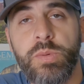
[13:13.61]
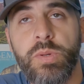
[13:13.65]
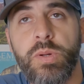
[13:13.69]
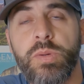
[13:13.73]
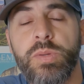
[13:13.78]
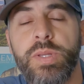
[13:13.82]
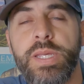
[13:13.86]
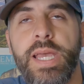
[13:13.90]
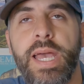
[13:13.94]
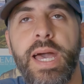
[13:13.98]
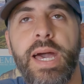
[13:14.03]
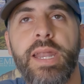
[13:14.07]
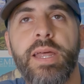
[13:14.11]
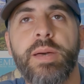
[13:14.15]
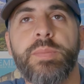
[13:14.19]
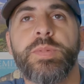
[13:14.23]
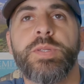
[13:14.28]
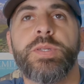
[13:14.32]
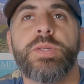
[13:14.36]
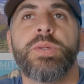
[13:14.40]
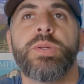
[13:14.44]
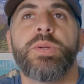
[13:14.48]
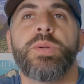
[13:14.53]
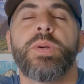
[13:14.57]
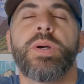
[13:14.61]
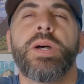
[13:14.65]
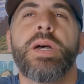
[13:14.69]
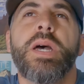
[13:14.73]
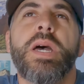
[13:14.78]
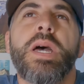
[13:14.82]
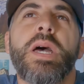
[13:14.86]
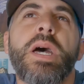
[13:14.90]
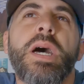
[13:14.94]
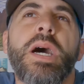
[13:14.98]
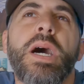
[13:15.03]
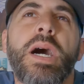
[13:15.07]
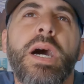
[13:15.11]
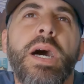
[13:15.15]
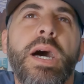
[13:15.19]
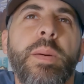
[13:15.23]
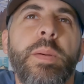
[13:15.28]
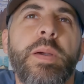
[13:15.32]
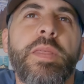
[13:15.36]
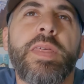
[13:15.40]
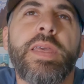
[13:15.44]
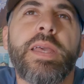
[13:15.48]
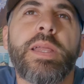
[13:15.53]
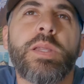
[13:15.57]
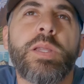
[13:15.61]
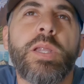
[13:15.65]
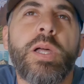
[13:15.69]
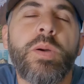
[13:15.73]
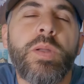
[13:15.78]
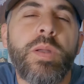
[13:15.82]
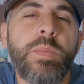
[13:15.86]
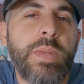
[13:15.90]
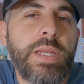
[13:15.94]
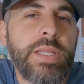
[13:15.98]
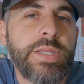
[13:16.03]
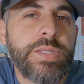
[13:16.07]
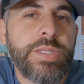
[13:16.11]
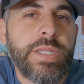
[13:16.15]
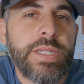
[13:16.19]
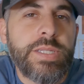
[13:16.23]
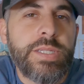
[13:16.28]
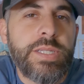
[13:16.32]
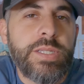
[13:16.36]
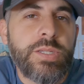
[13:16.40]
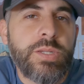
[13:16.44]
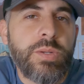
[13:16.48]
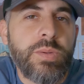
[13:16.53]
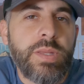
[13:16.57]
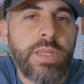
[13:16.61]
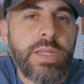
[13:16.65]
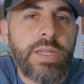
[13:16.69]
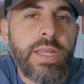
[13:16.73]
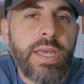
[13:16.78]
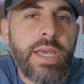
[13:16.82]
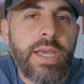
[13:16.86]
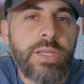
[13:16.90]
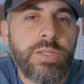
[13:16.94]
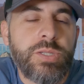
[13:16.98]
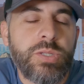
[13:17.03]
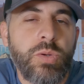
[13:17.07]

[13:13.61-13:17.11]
We only got up to, I think, low to mid 60s during the day.